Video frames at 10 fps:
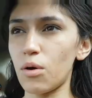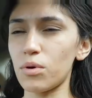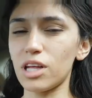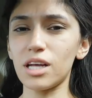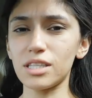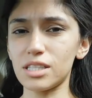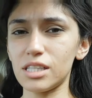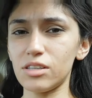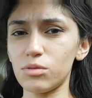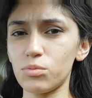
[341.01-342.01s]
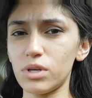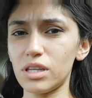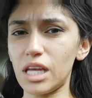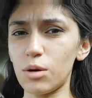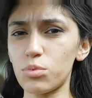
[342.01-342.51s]
I really like to
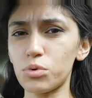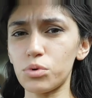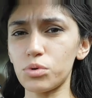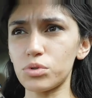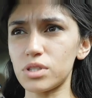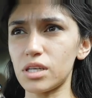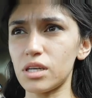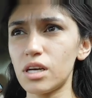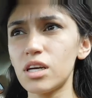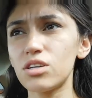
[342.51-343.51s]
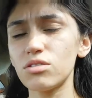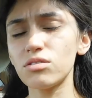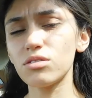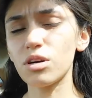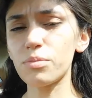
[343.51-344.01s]
read labels and
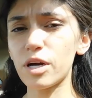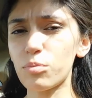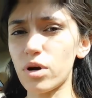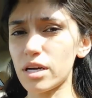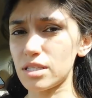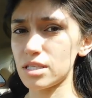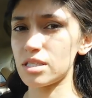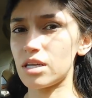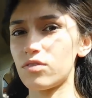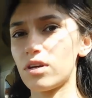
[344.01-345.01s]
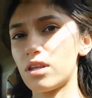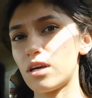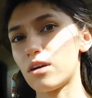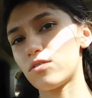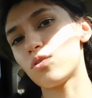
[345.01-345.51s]
compare prices and
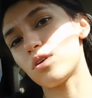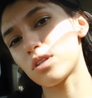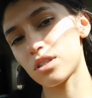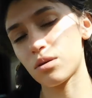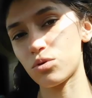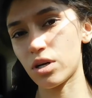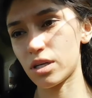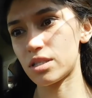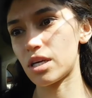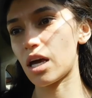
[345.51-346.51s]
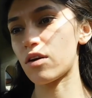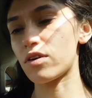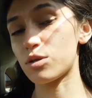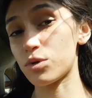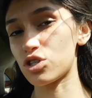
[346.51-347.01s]
everything, of course, because I'm trying to save
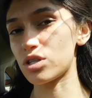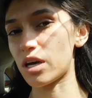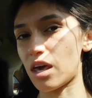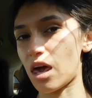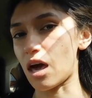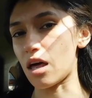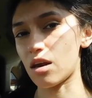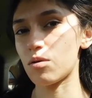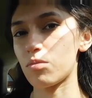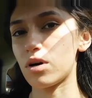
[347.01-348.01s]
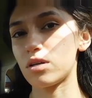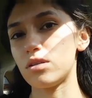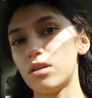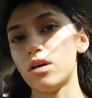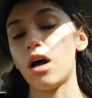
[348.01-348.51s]
as much as I can. But
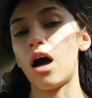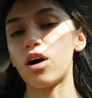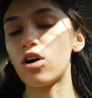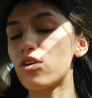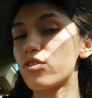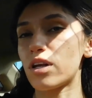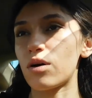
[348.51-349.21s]
I'll go over